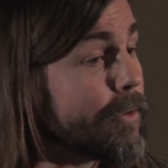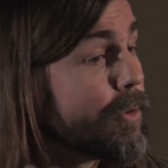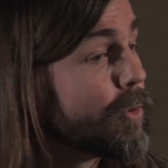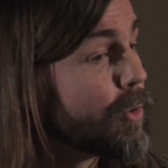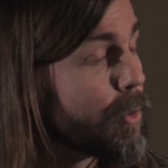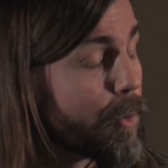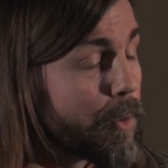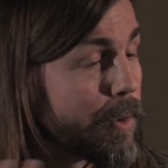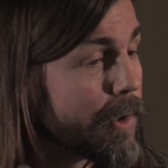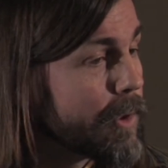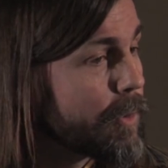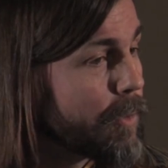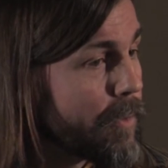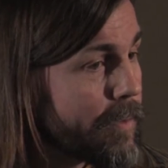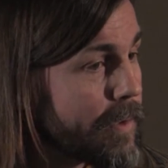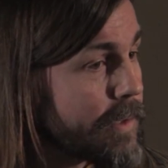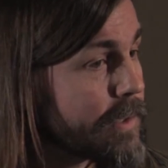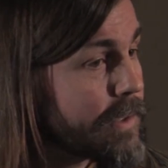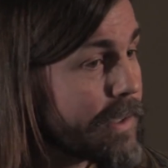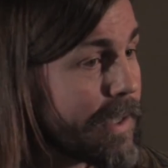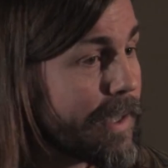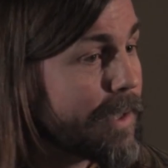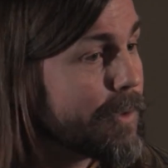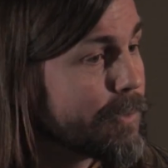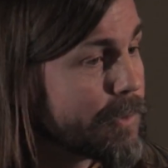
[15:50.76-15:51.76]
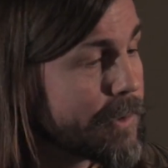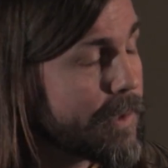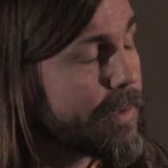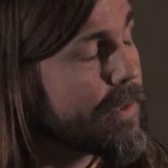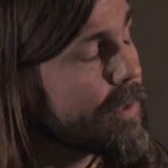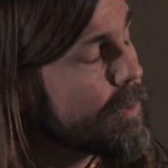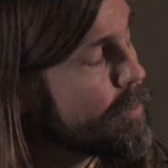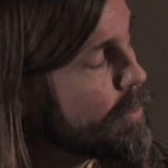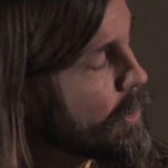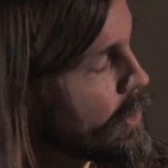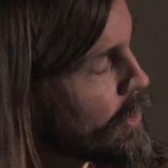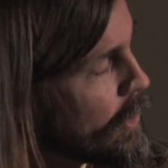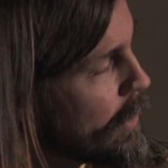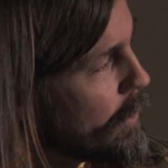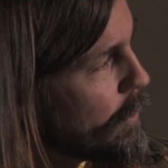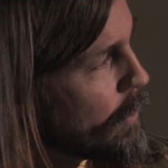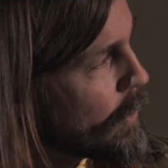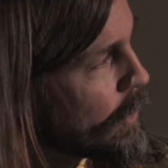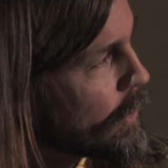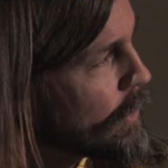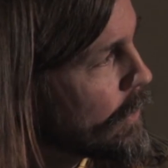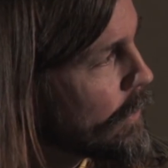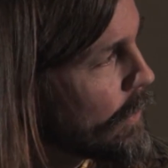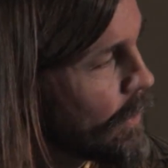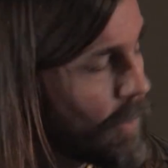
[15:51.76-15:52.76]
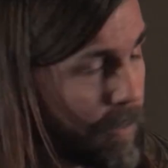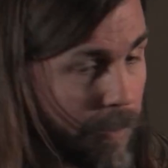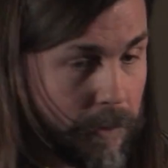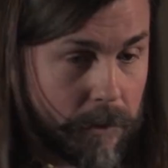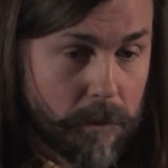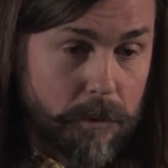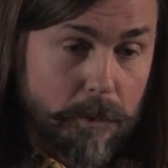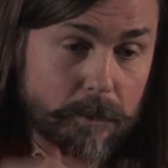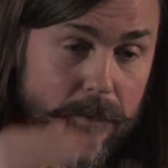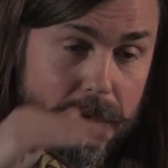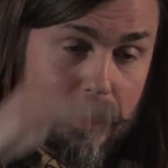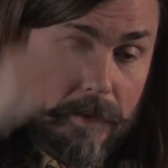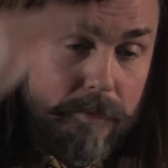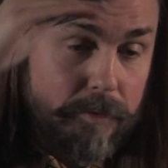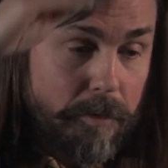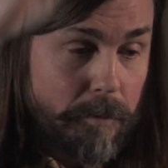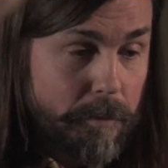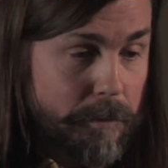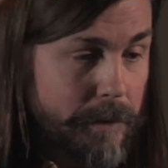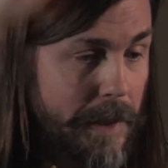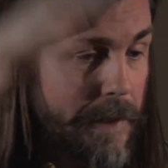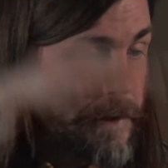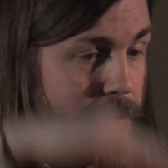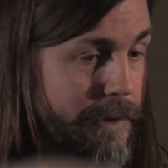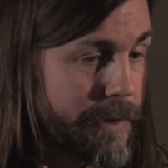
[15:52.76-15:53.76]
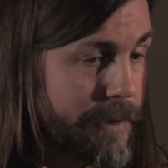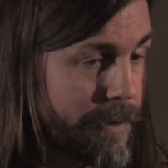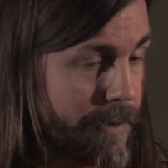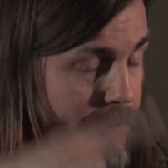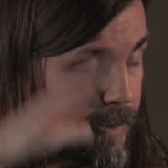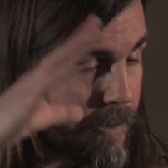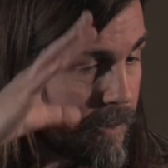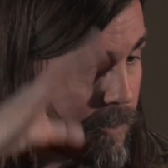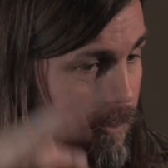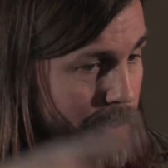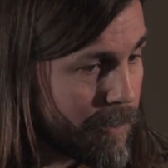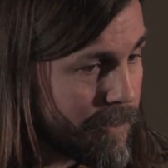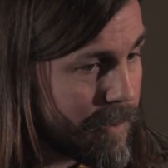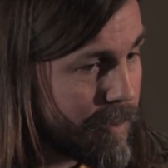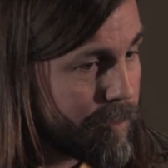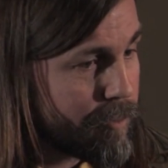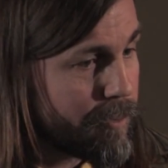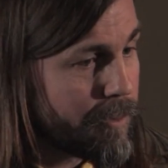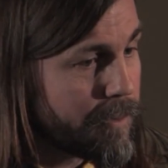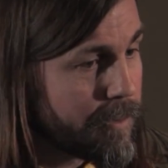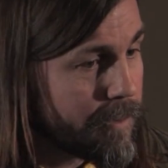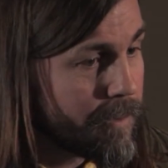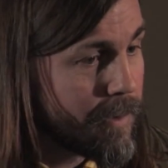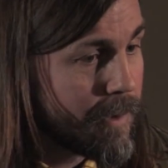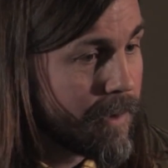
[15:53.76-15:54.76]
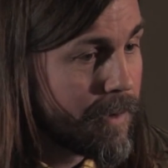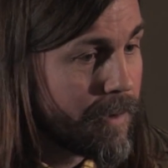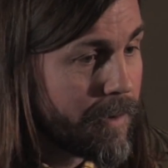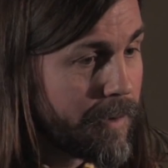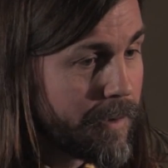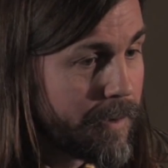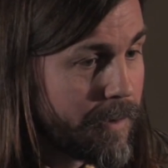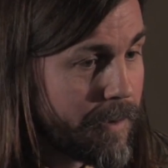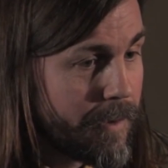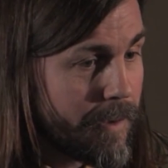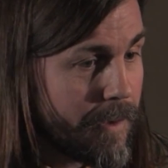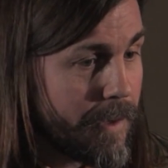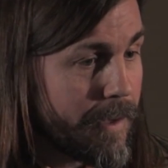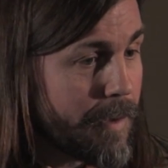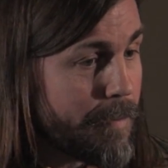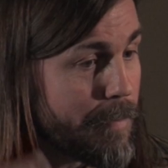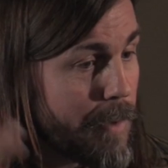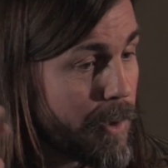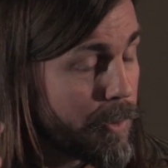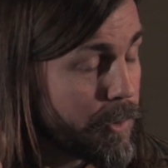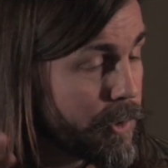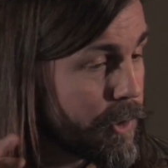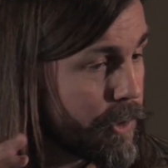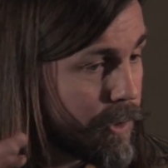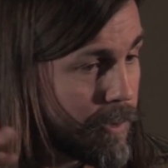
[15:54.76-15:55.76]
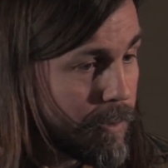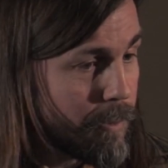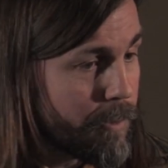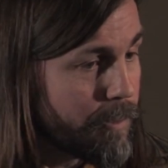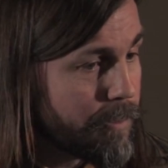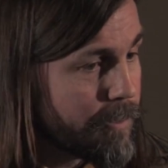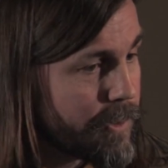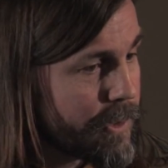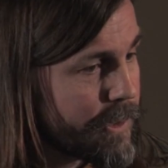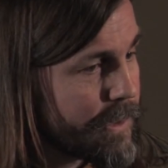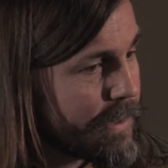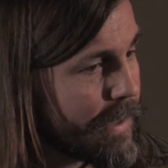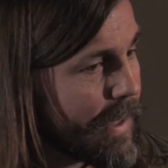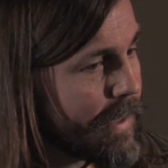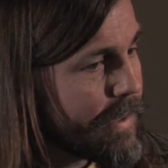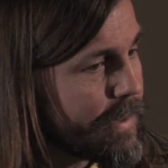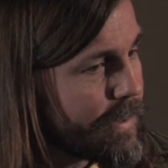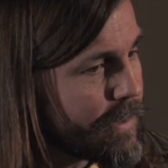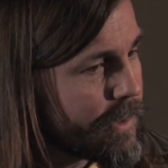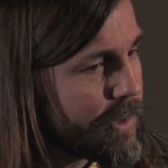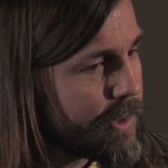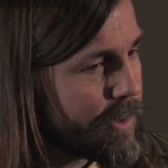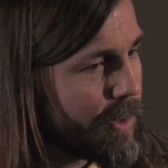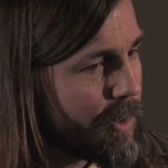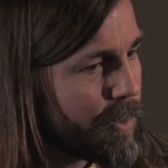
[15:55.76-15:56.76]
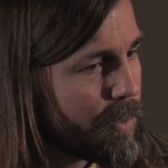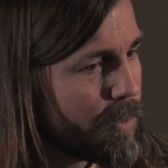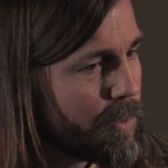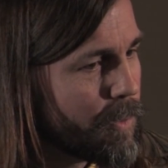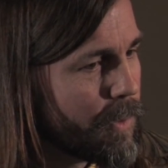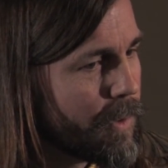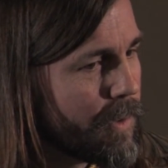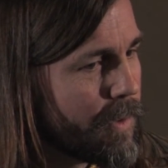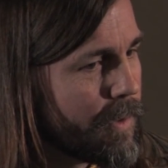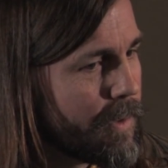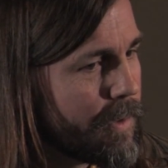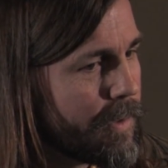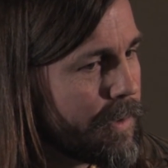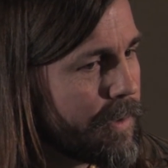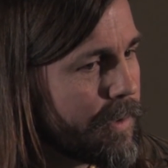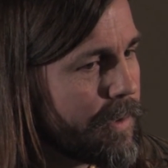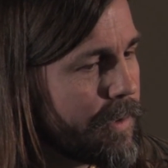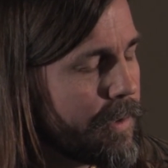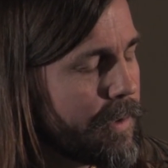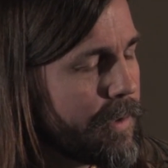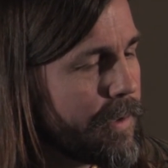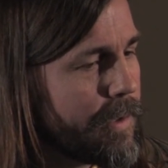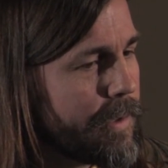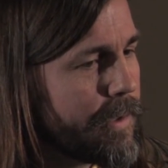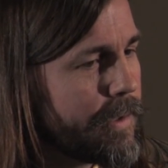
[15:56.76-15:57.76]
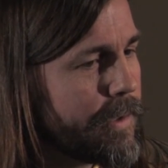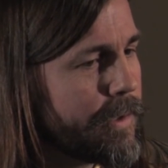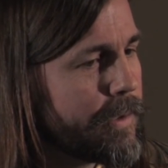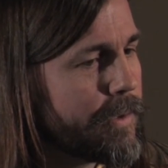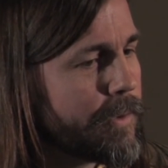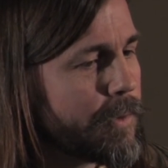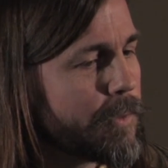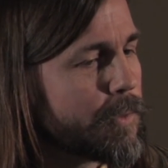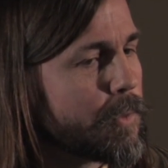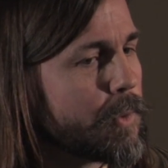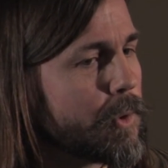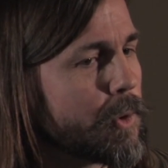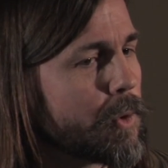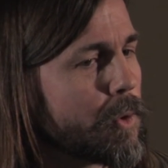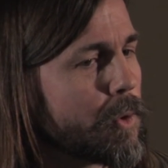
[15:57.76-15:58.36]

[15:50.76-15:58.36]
all the other sounds that they produce, you know, on all different registers and all different emotional states. So, you know,